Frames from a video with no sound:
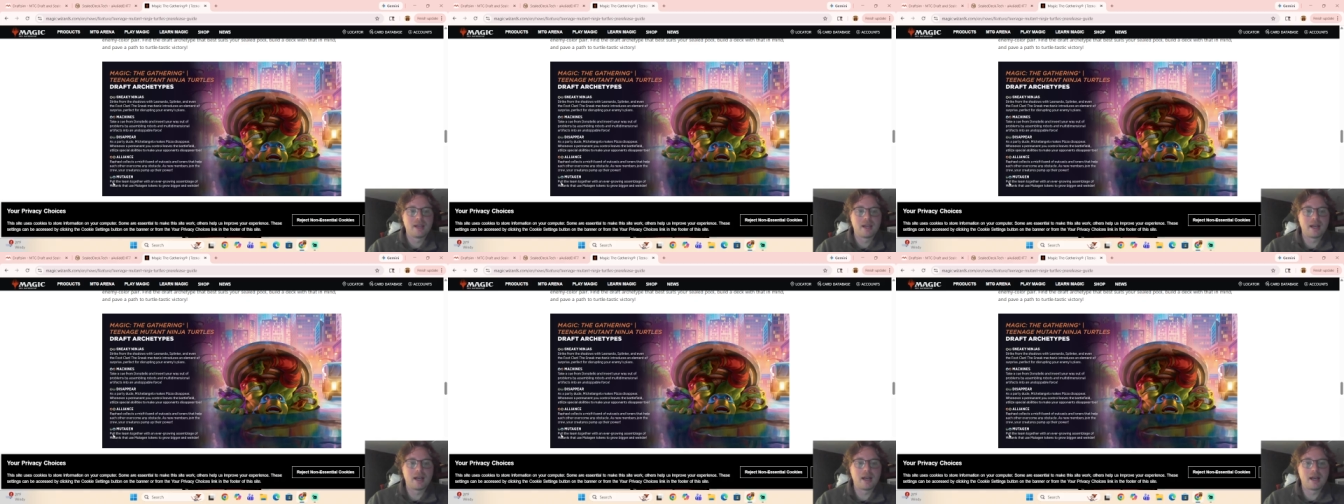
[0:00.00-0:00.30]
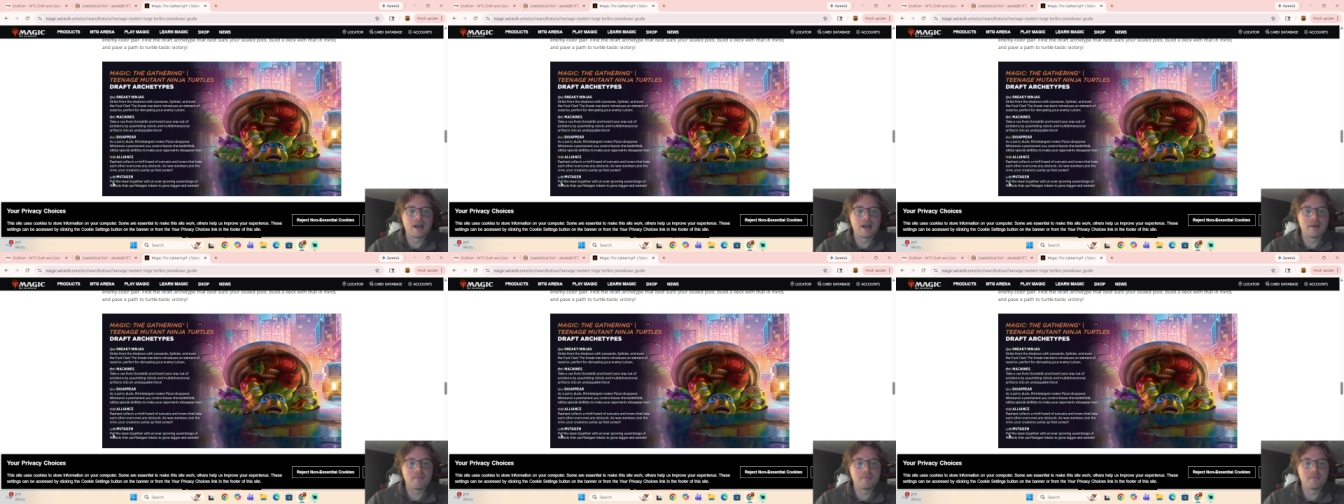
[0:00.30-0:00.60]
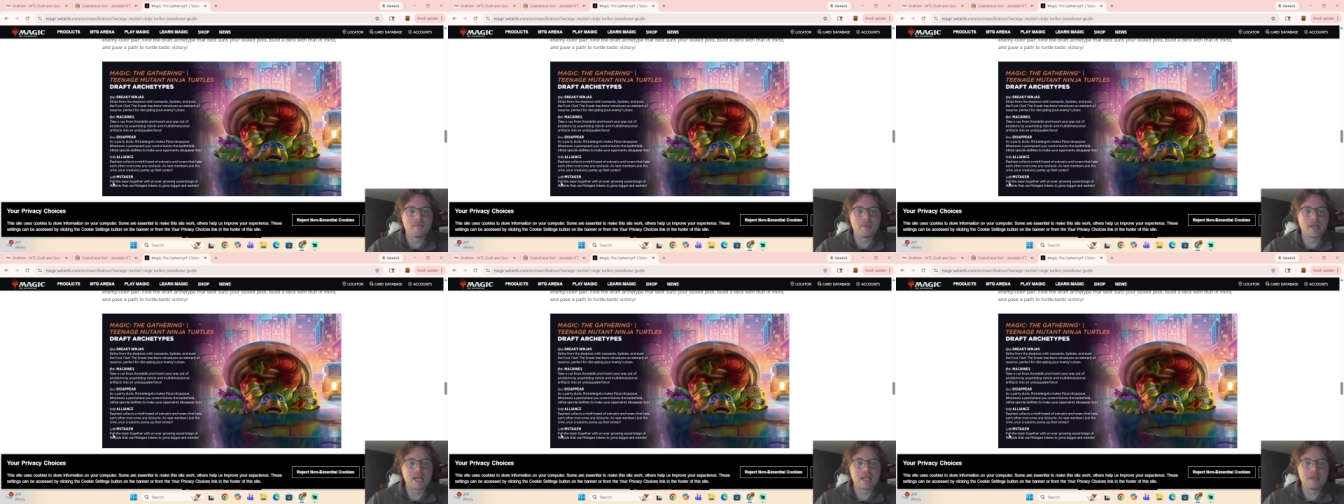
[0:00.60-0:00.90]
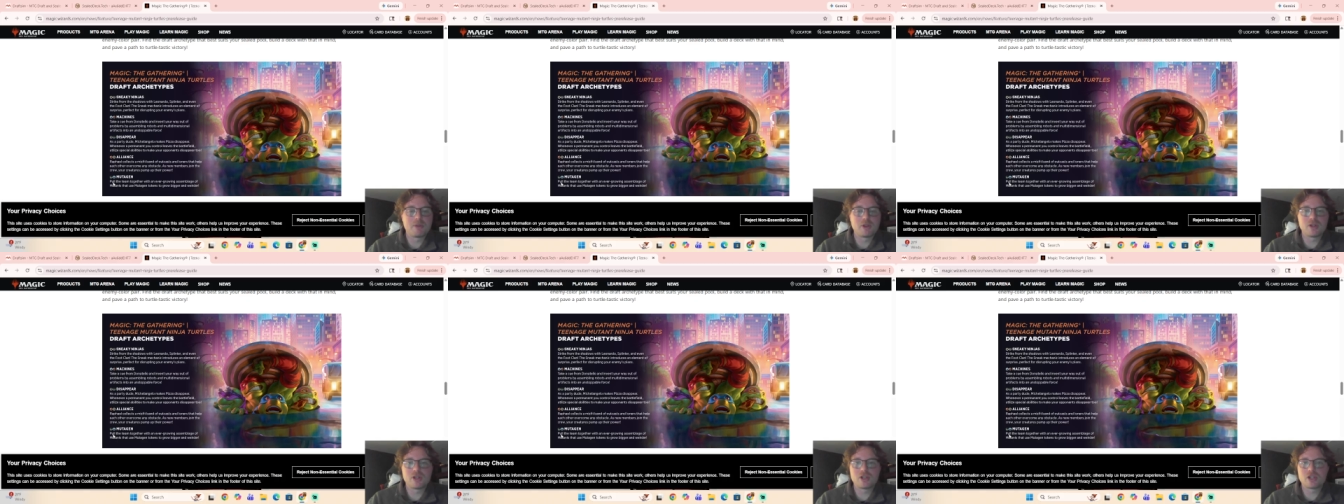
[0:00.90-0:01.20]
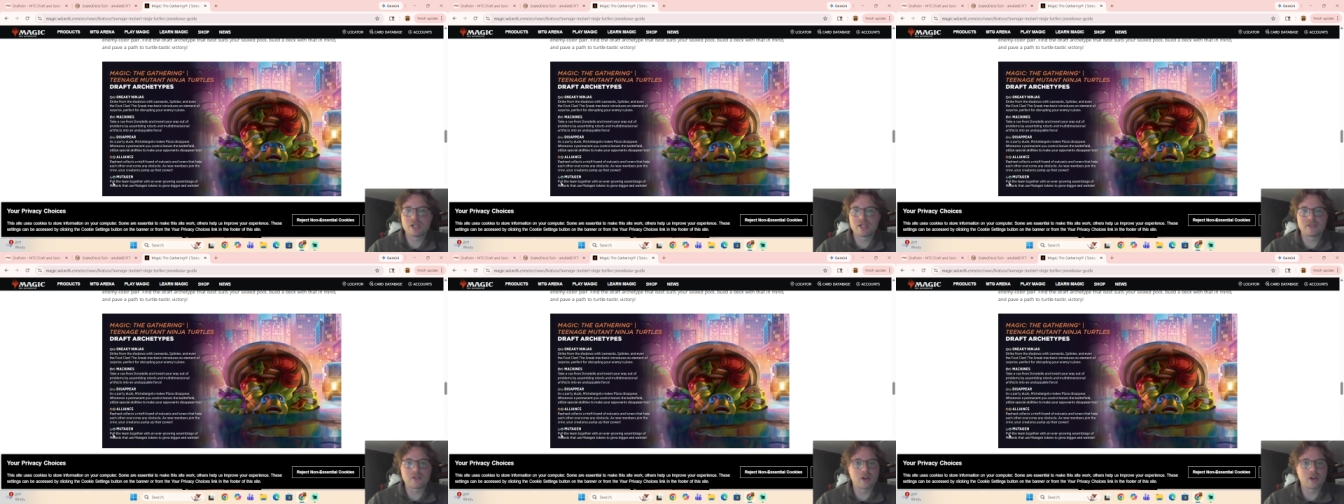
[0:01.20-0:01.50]
And
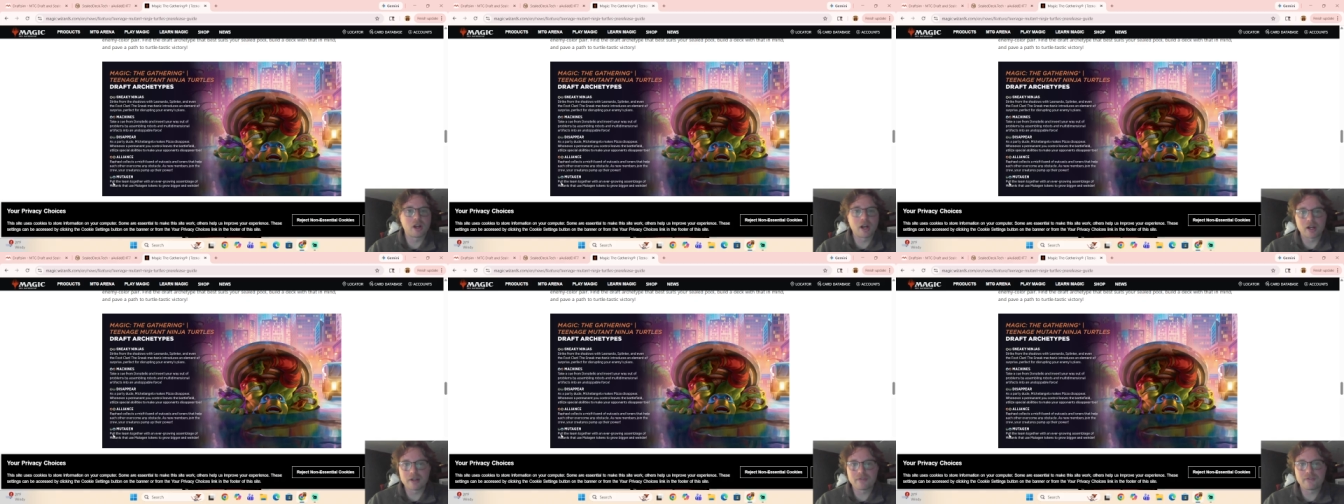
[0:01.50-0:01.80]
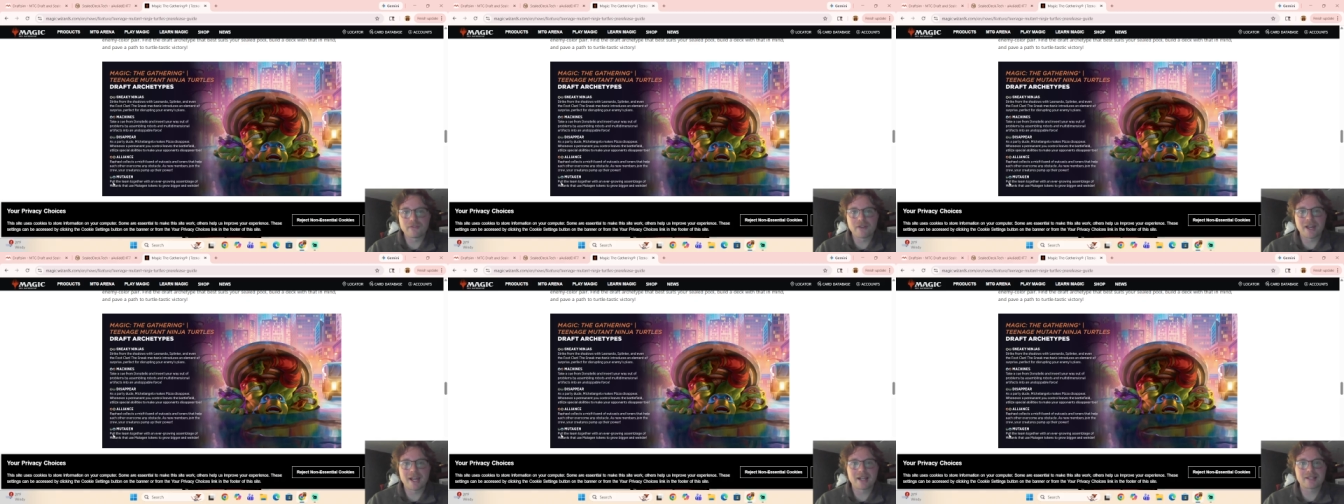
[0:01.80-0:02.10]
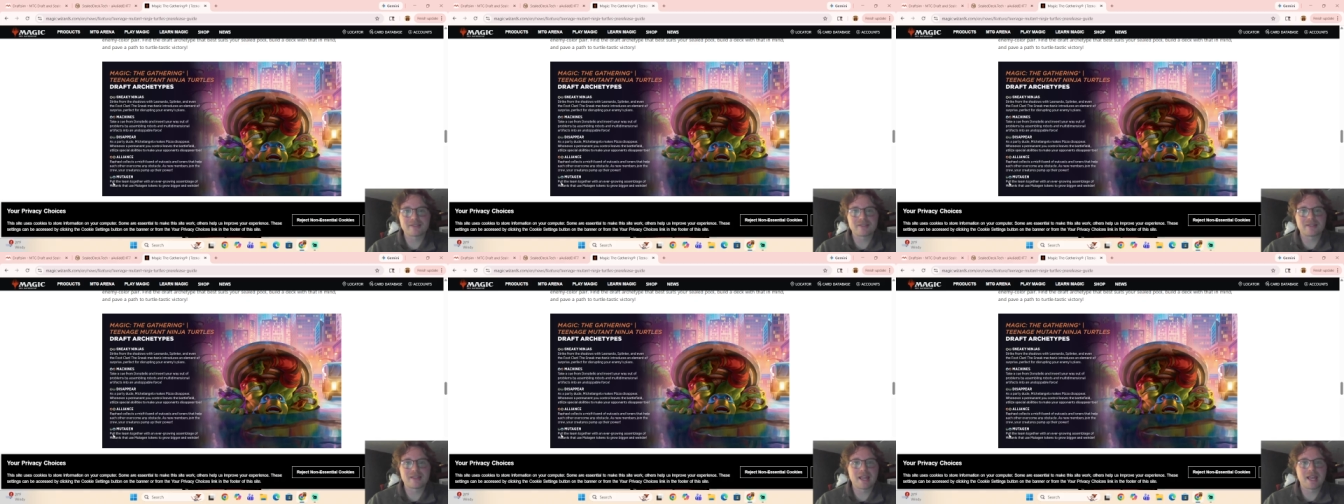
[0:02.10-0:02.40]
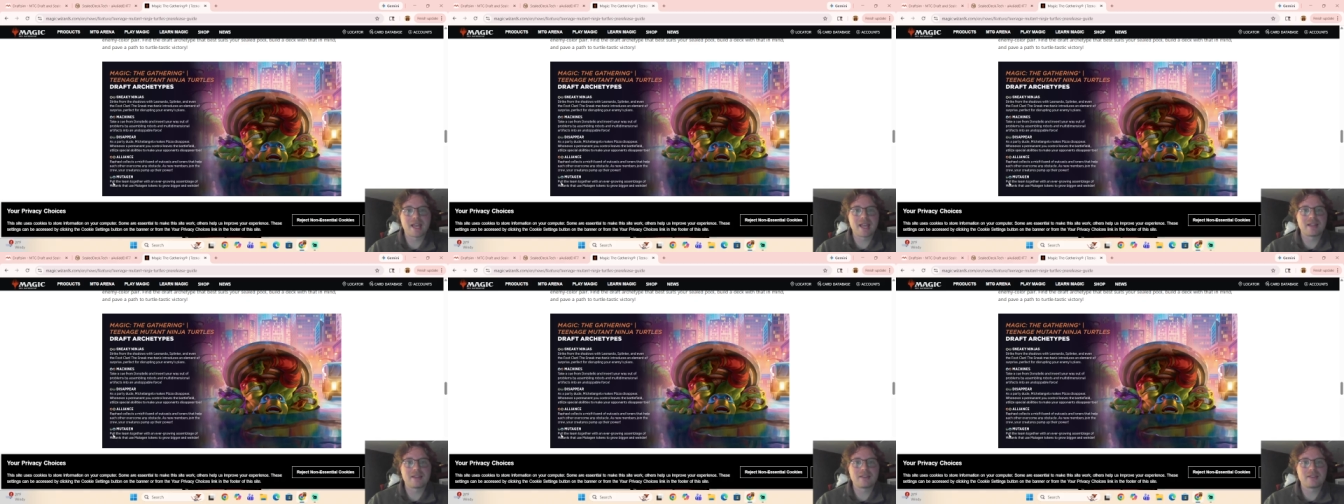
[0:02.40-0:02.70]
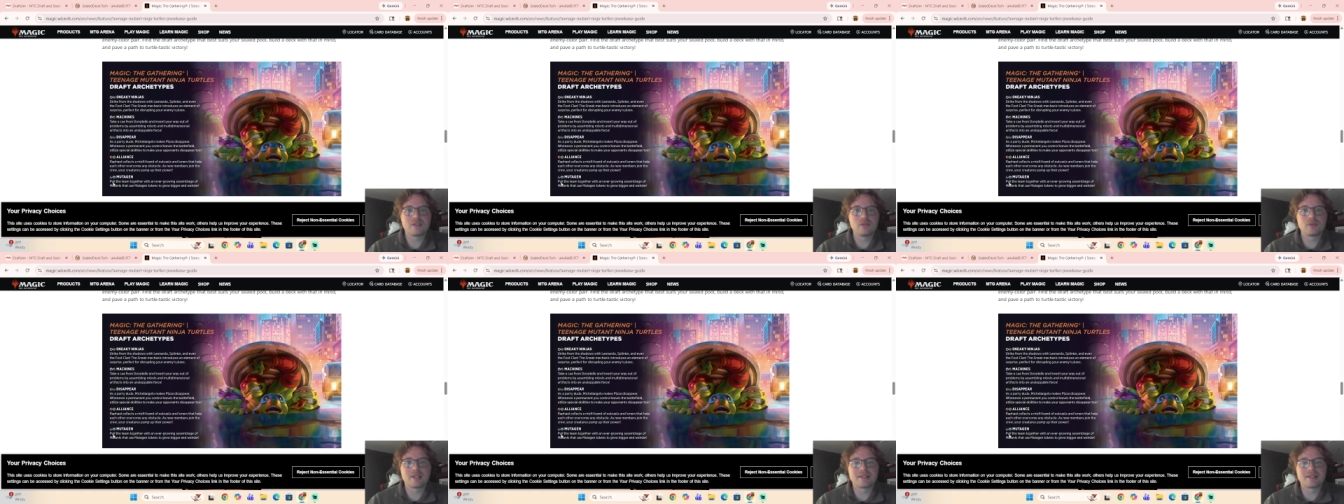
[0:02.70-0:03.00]
mutagens are artifacts that
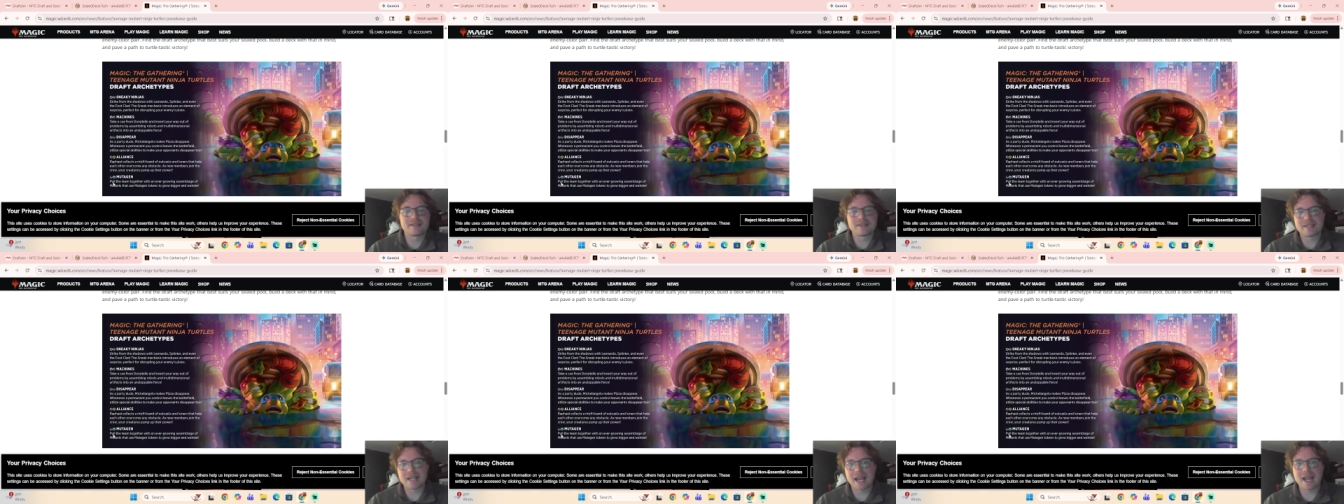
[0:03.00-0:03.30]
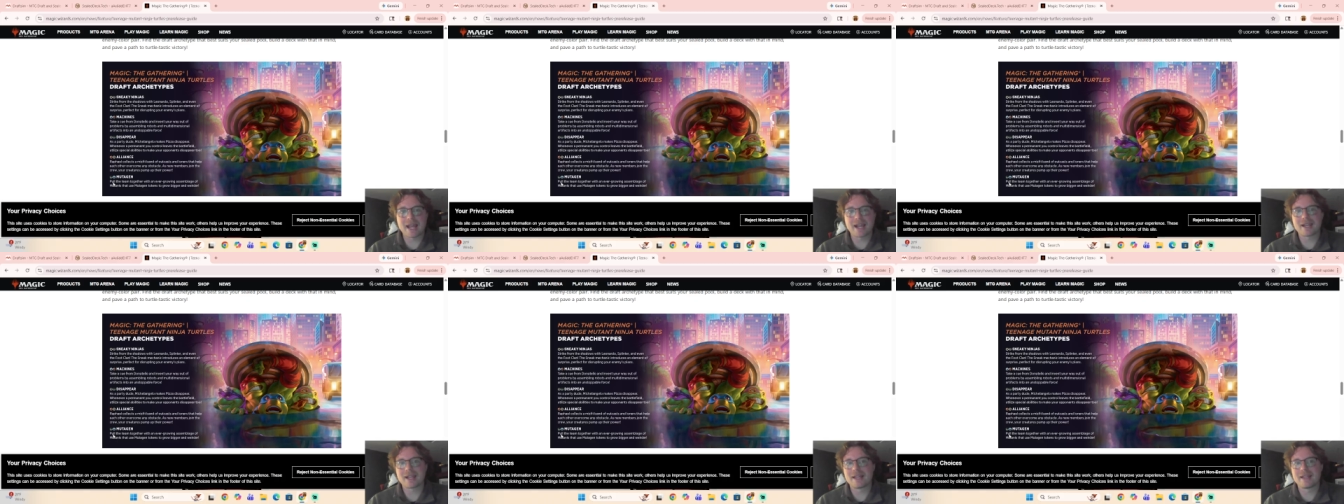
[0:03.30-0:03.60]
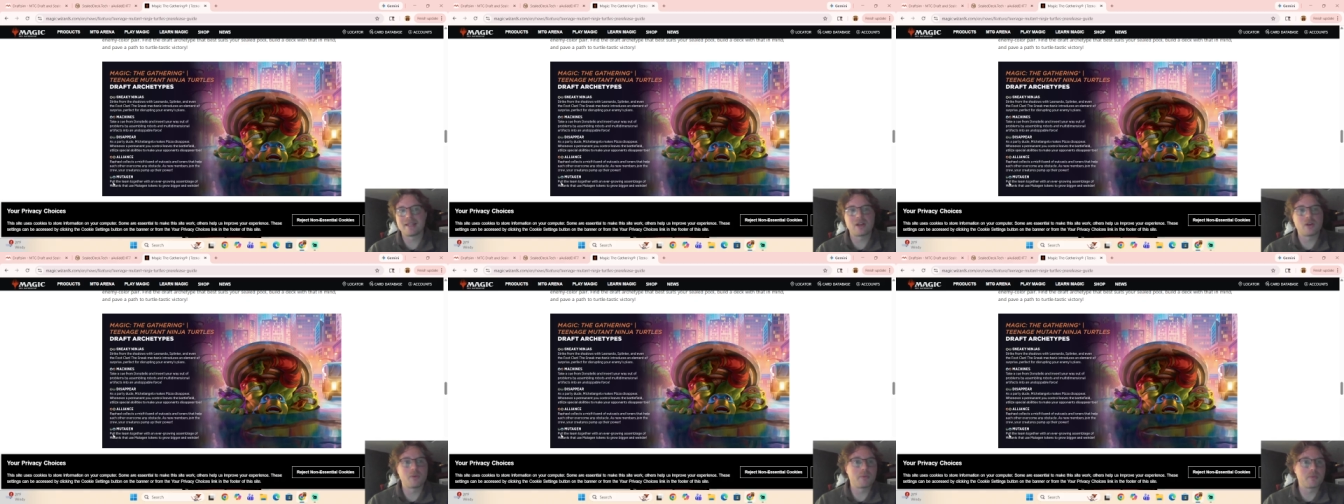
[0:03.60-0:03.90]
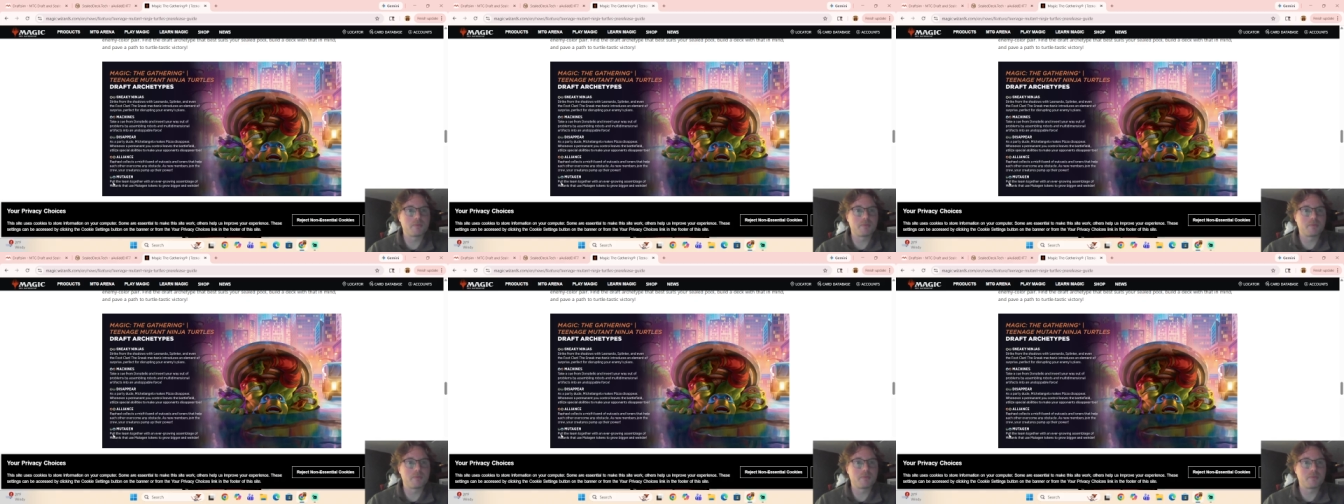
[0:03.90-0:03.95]
you can sack, and